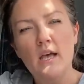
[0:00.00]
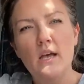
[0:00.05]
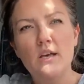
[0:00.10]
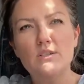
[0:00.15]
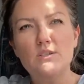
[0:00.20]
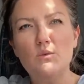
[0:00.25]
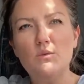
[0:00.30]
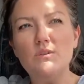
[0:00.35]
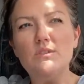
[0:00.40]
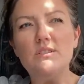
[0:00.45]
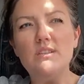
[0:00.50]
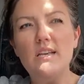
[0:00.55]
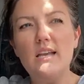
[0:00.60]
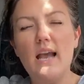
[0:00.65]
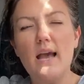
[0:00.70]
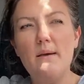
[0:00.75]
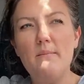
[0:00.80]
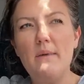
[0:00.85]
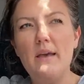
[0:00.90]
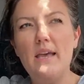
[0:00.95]
So we'll see.
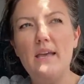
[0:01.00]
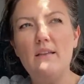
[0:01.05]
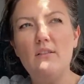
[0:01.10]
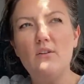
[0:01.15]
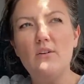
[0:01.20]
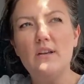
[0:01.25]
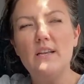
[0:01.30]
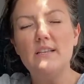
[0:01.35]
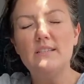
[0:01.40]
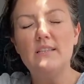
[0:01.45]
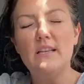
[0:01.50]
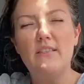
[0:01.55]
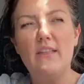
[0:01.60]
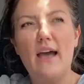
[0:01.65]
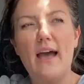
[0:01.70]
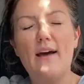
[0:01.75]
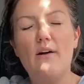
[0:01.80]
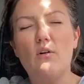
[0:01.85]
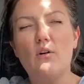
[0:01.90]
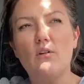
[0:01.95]
I may look into
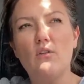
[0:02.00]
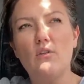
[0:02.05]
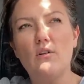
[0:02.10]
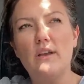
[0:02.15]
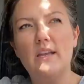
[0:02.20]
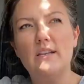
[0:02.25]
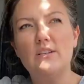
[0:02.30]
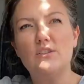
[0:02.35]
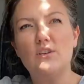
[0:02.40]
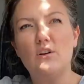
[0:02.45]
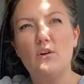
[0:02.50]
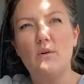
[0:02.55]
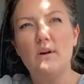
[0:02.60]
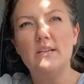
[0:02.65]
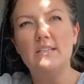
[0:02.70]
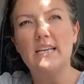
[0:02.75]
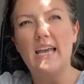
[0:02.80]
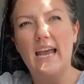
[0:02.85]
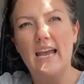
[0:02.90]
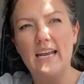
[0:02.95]
that or look into
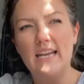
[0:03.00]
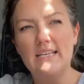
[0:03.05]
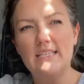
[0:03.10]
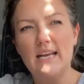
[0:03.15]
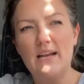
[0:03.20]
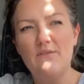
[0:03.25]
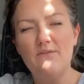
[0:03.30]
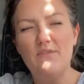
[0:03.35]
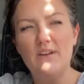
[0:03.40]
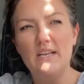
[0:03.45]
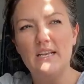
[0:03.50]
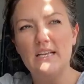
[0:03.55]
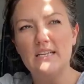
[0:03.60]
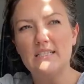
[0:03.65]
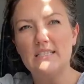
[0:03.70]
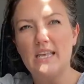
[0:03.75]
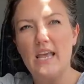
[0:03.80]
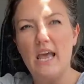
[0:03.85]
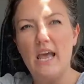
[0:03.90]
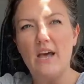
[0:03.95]
going to Anytime Fitness.
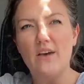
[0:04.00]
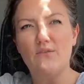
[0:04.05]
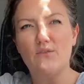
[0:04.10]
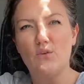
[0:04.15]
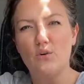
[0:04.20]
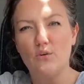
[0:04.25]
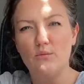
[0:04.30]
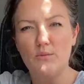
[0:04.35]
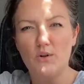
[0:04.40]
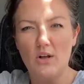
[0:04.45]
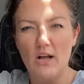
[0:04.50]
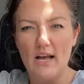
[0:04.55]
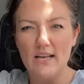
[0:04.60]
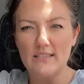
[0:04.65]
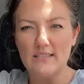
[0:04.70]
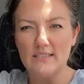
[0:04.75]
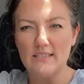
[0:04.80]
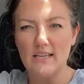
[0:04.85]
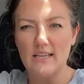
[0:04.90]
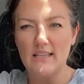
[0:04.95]
They have group
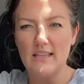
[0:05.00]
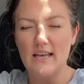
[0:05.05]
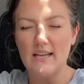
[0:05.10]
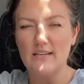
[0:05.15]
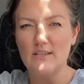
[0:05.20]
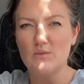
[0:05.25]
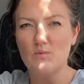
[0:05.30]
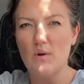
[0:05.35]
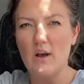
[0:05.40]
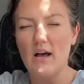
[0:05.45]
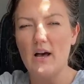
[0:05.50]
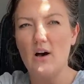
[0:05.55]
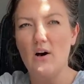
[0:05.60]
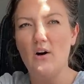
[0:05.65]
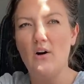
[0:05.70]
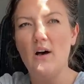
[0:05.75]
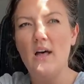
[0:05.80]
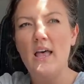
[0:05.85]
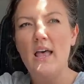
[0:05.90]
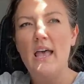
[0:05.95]
classes like that as
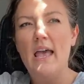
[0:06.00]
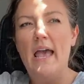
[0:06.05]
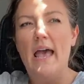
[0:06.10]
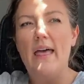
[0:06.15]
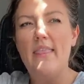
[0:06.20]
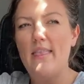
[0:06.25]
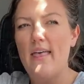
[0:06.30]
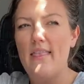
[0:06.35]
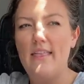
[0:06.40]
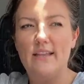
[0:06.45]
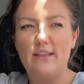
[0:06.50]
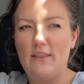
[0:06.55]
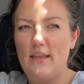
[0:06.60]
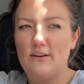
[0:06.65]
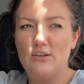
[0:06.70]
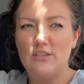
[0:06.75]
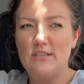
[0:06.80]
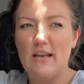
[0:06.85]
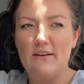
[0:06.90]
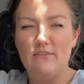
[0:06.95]
well. And then they
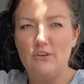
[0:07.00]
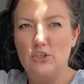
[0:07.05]
just have a